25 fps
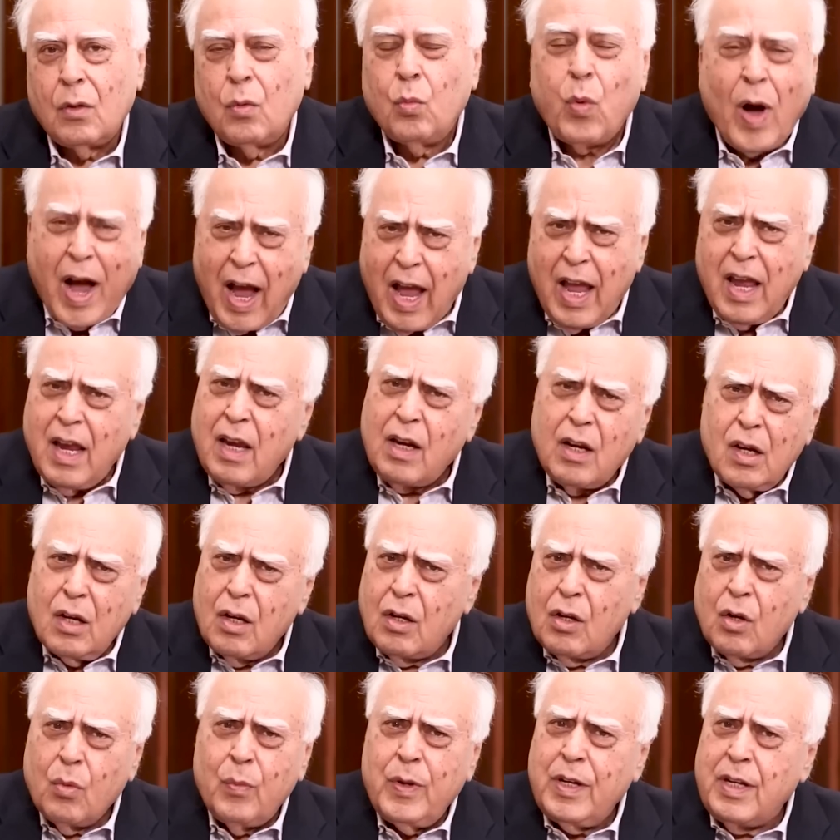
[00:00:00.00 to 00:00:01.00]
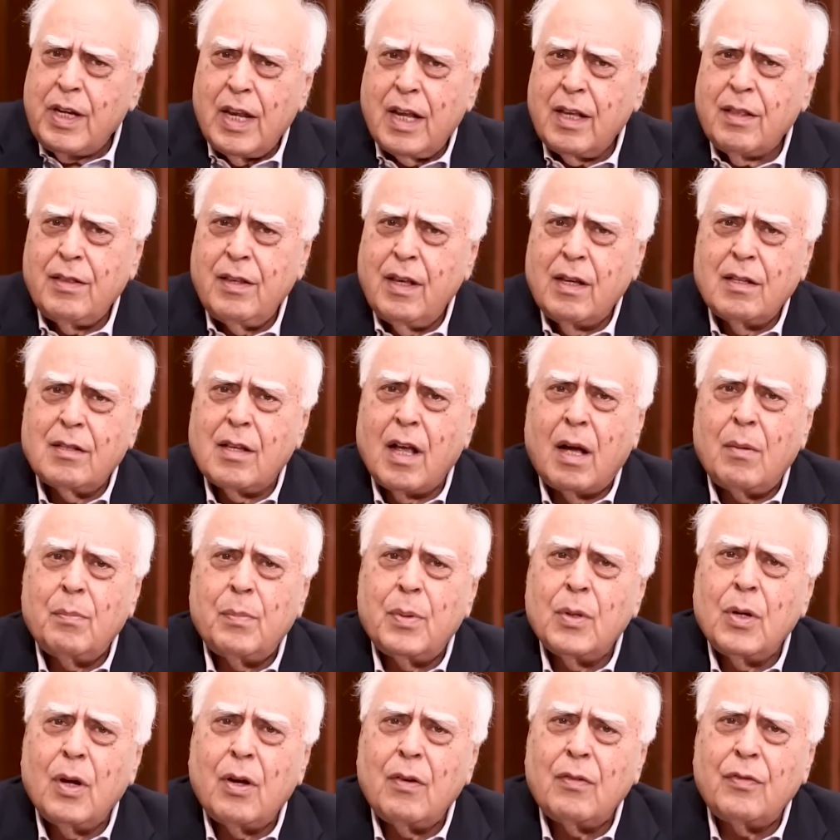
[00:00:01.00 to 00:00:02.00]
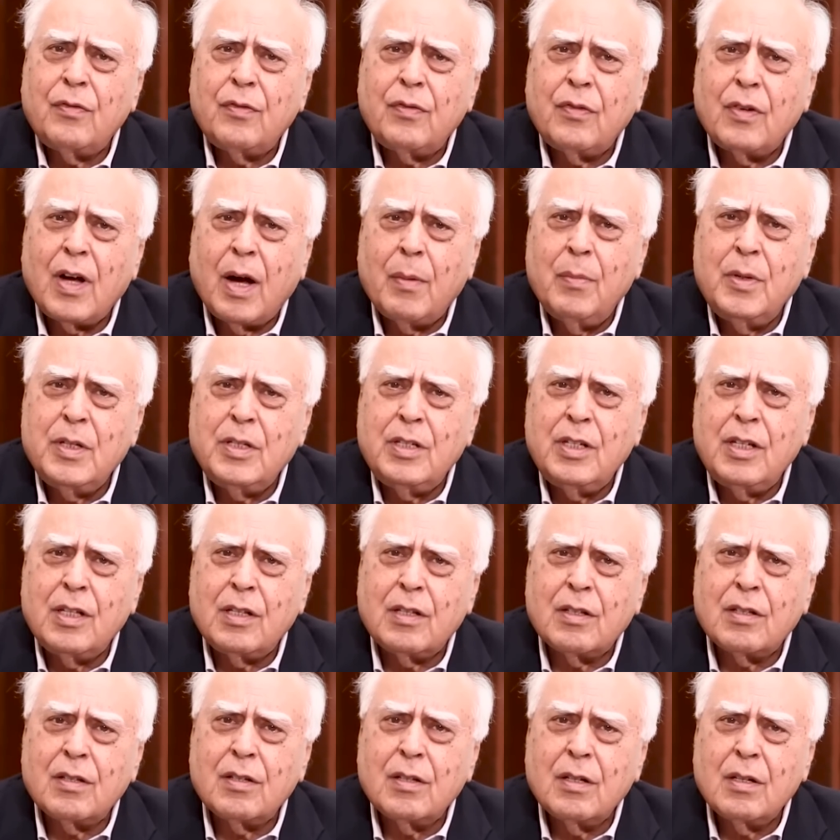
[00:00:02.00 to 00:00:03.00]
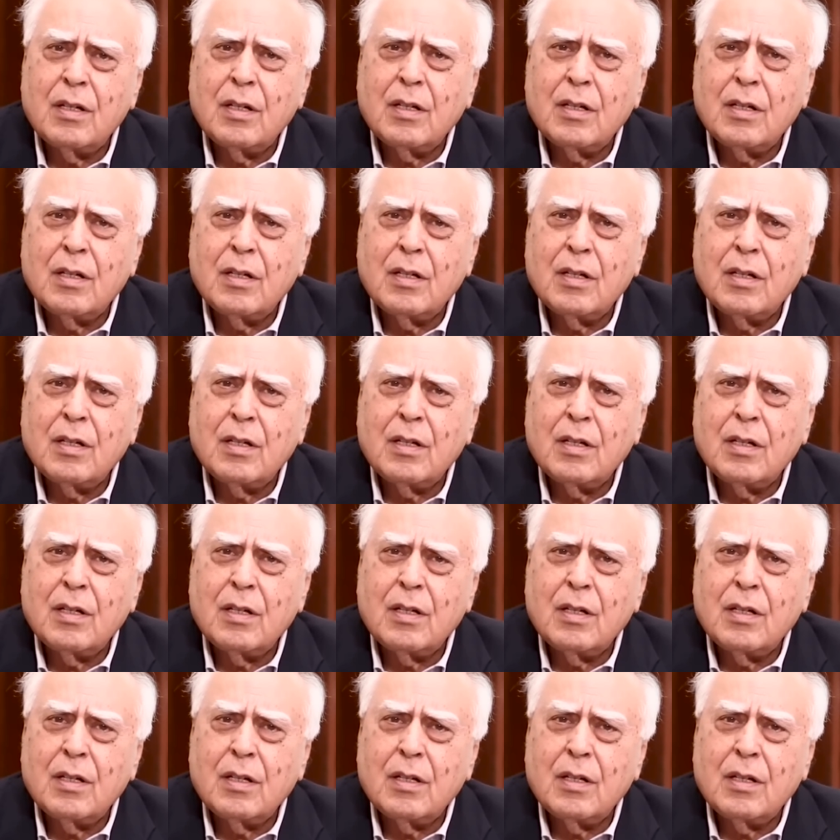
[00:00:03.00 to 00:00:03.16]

Why do we take the example of Abhijit